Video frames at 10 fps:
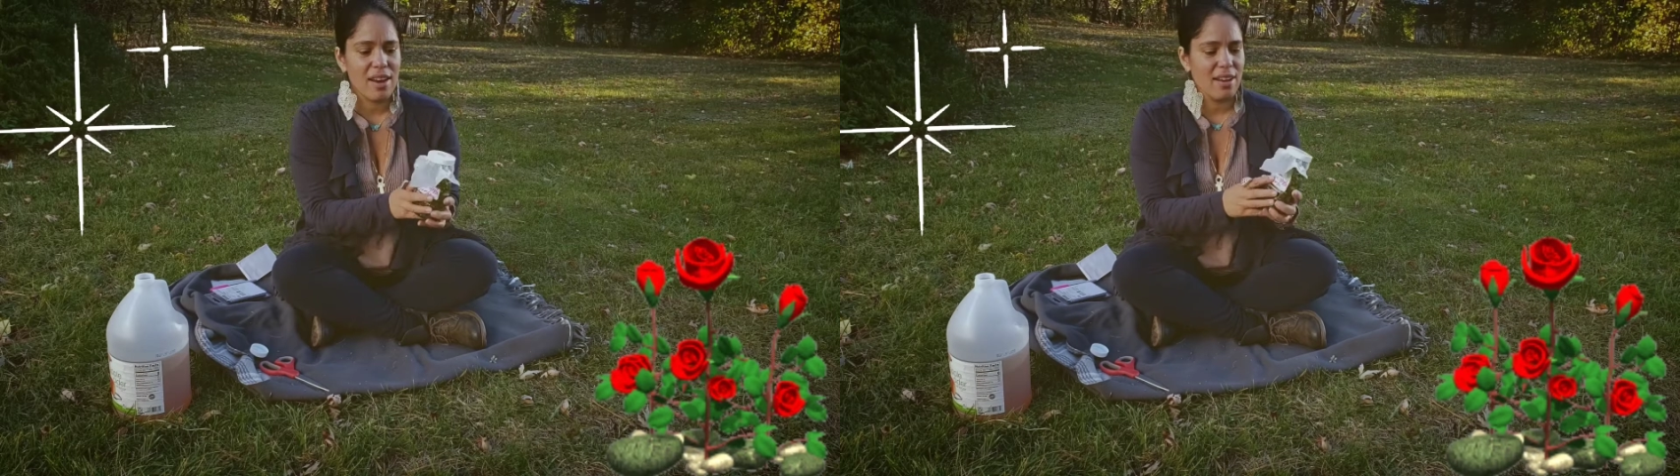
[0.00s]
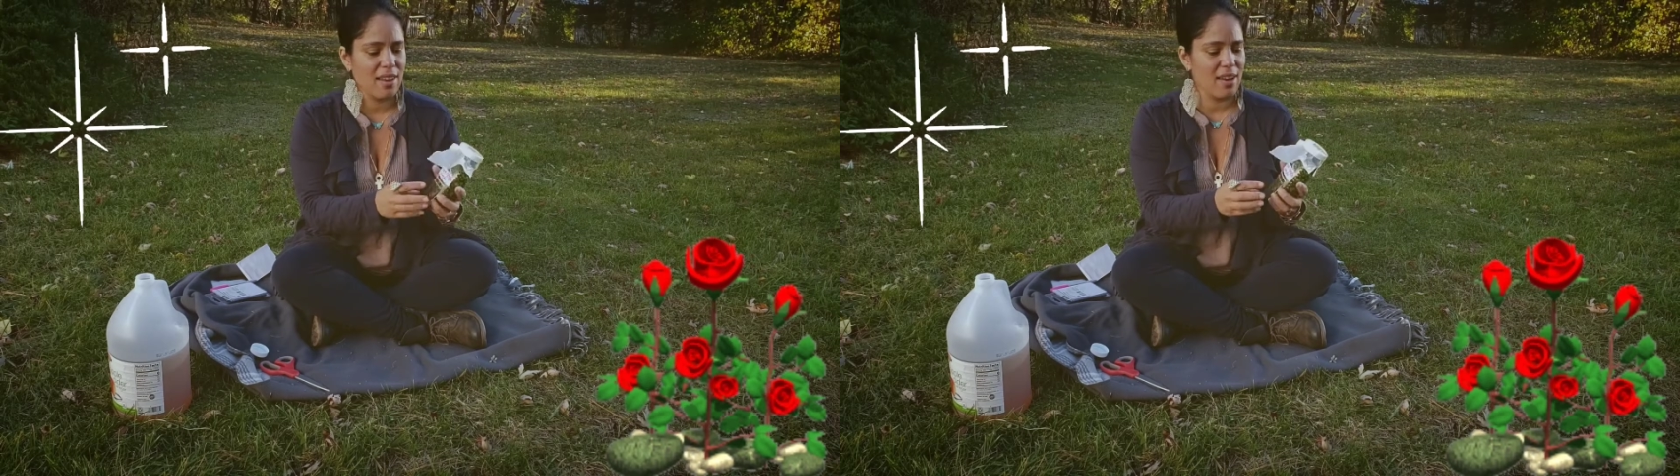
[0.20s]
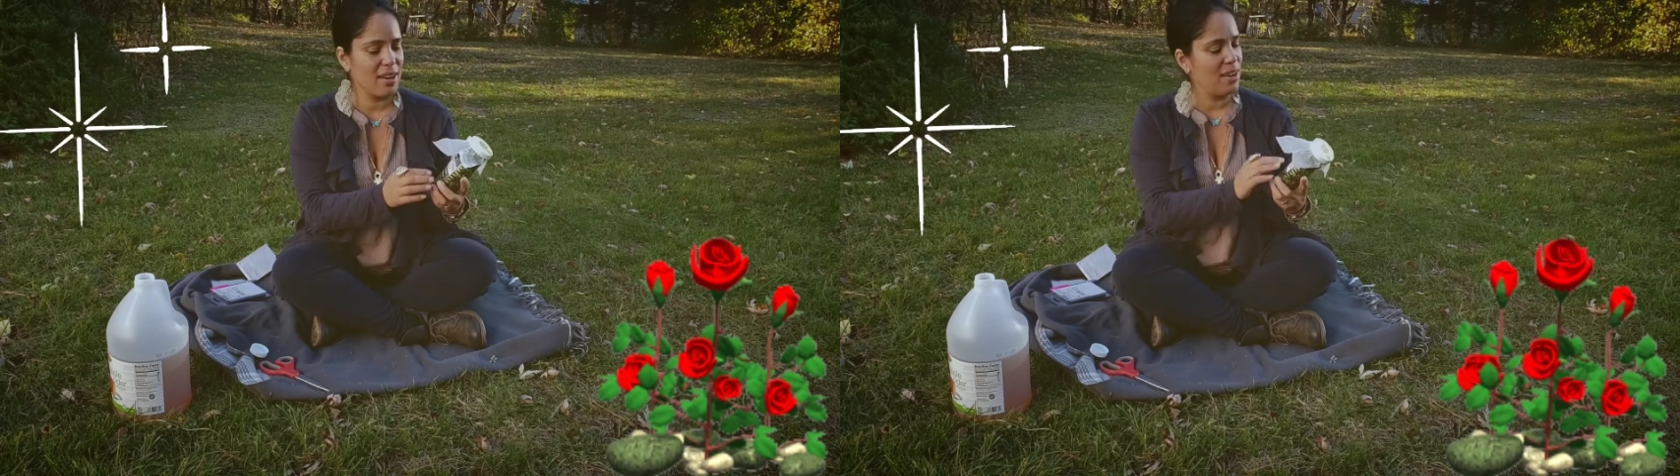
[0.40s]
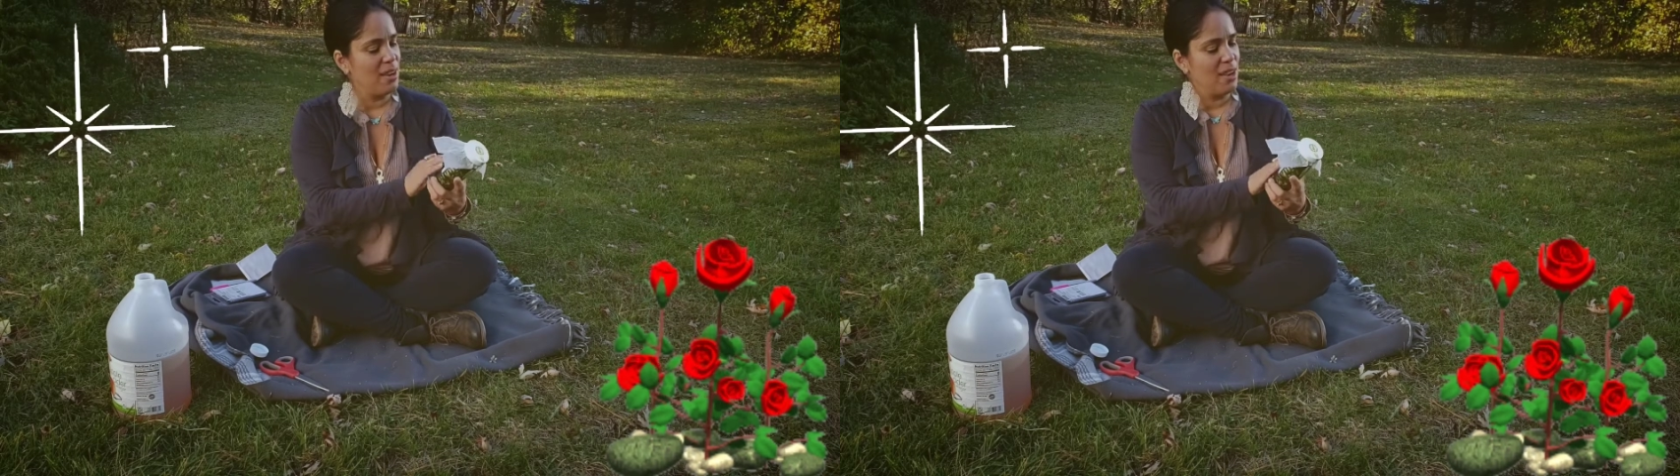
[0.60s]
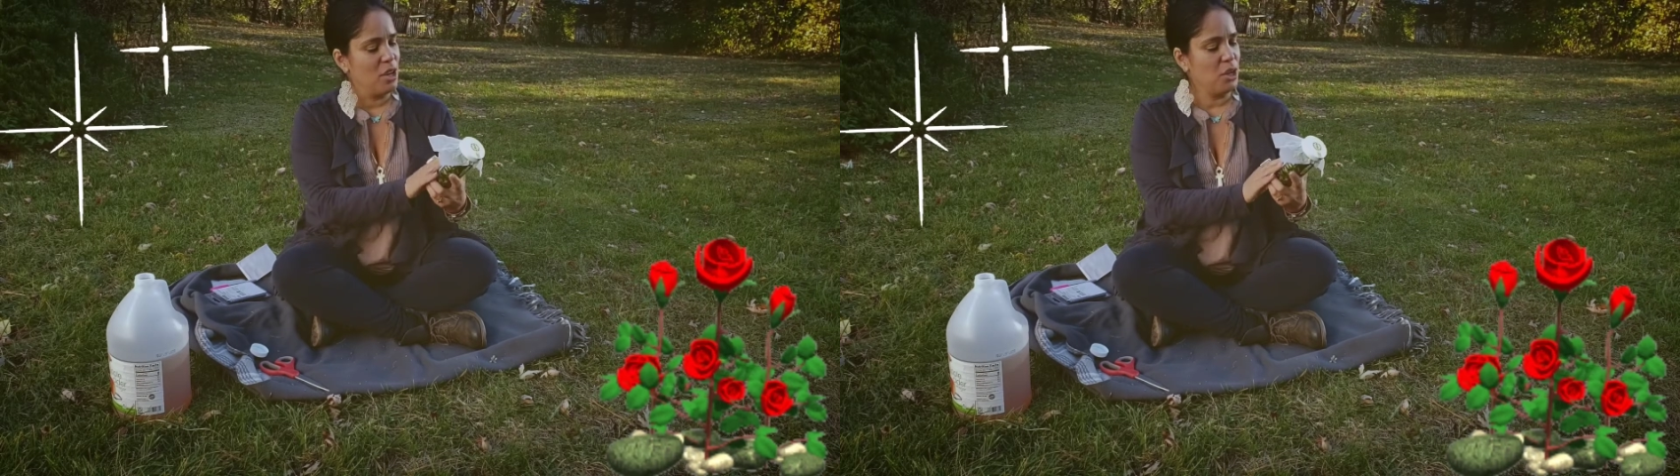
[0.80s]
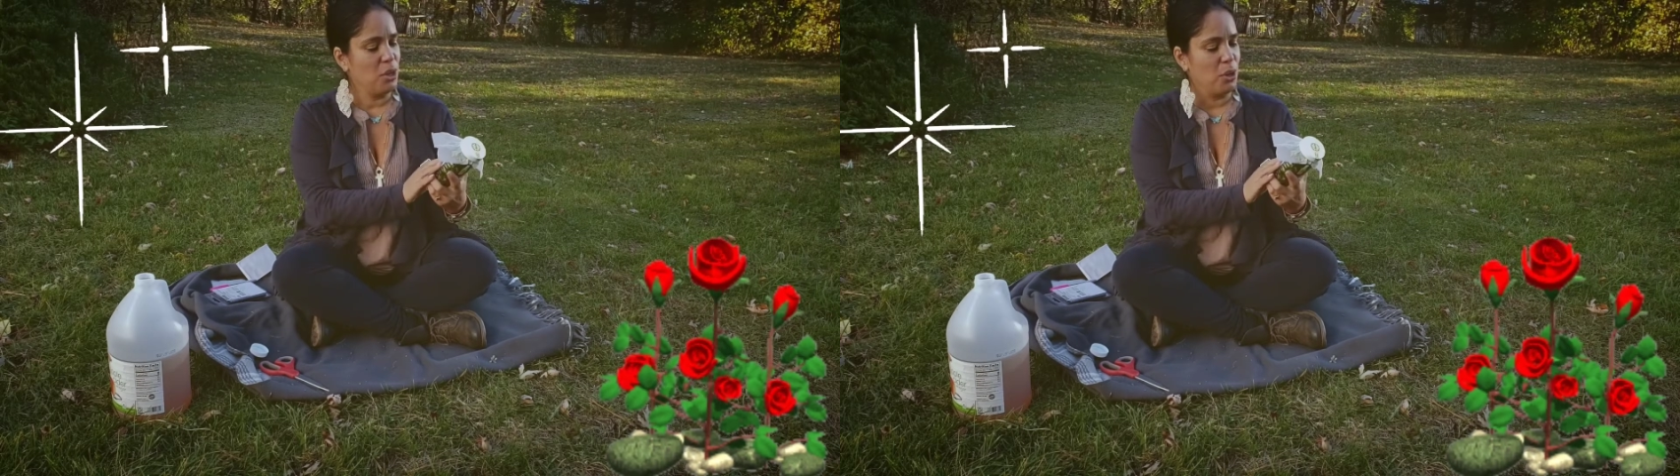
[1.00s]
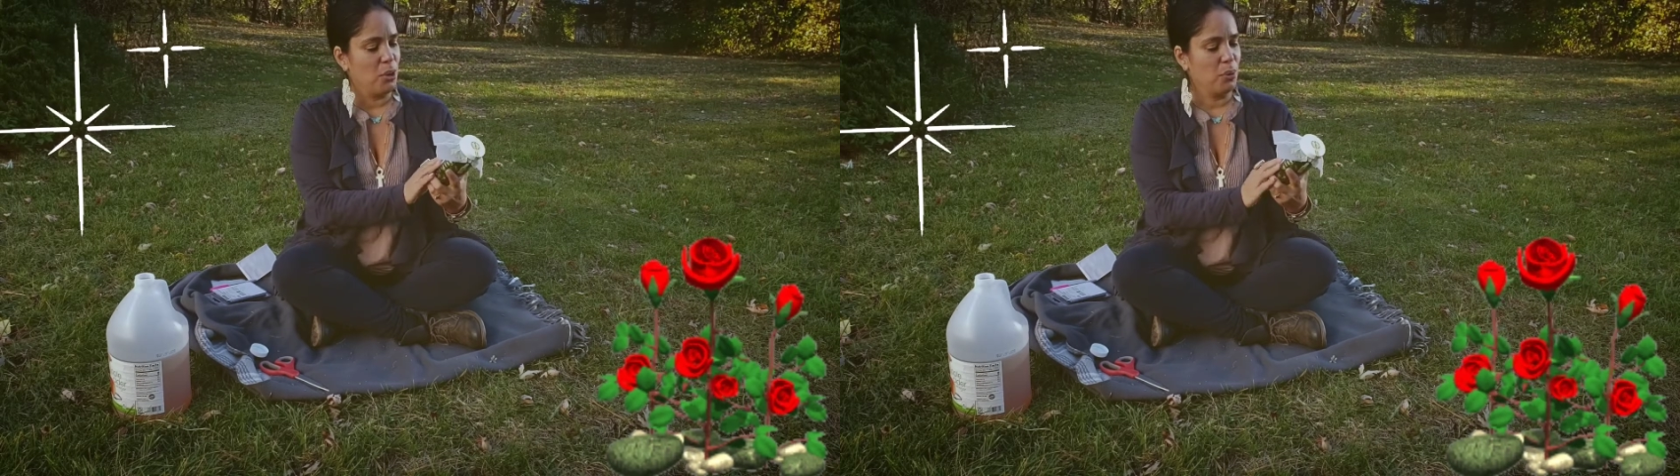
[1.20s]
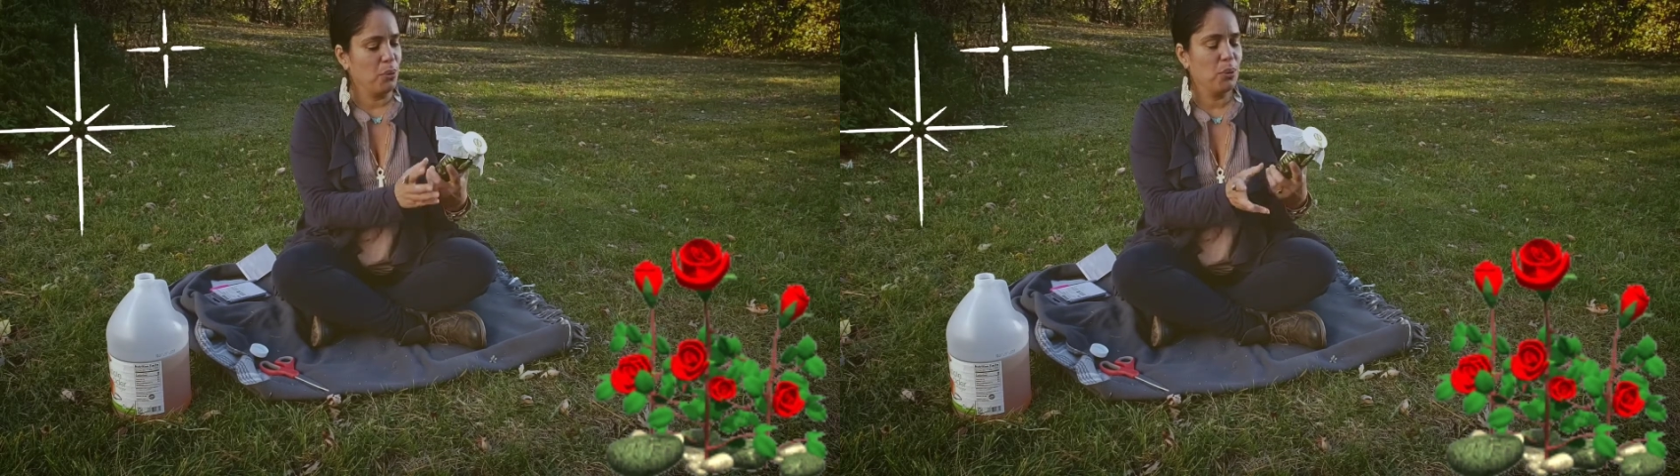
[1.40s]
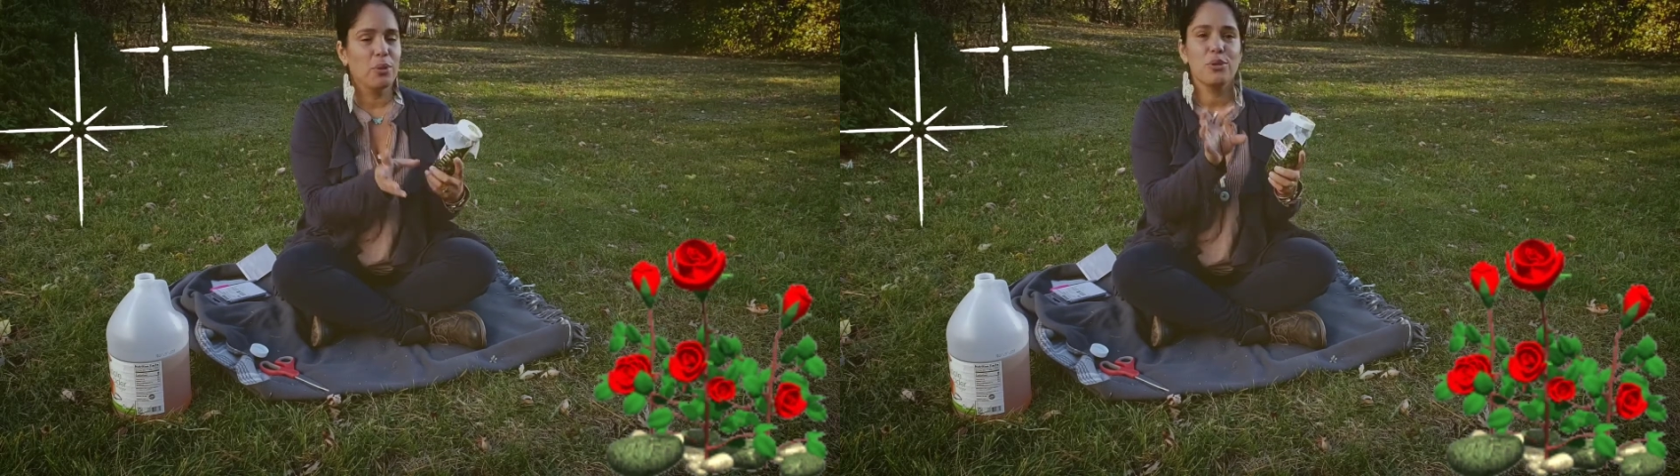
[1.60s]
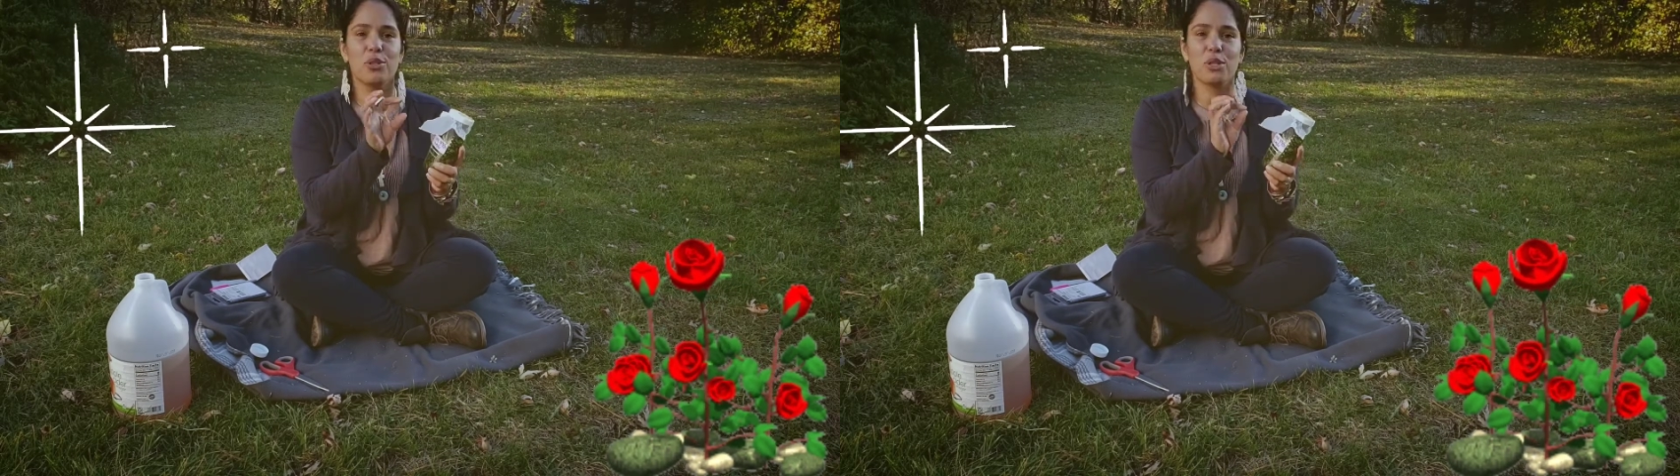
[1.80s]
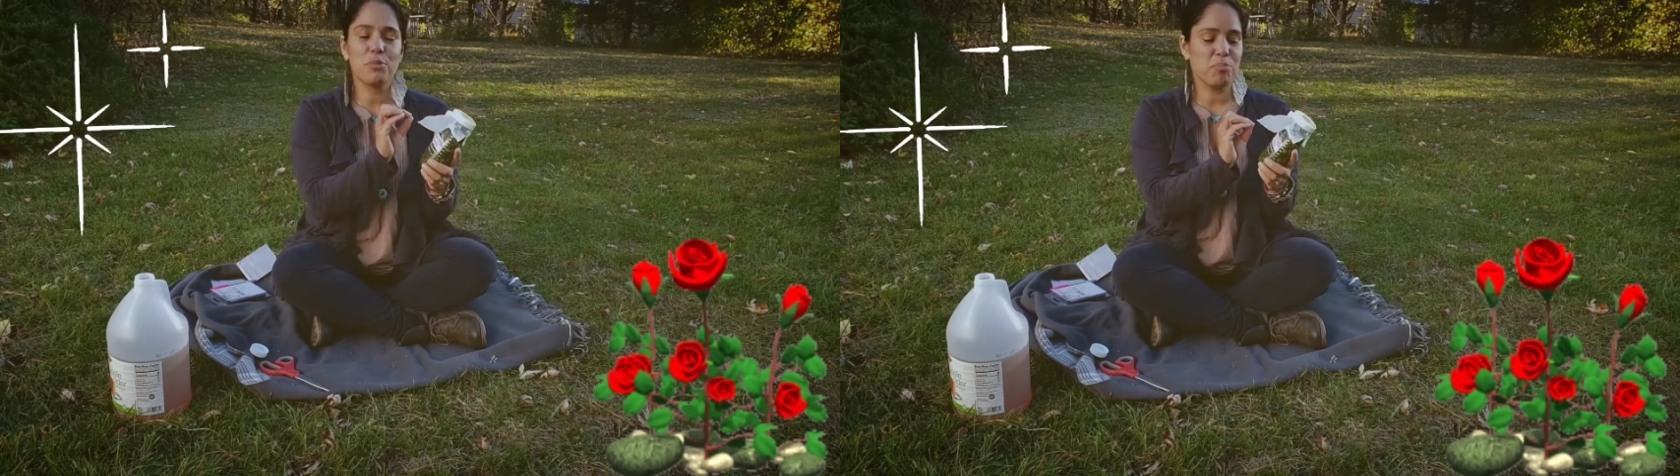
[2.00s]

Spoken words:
and like, you know, just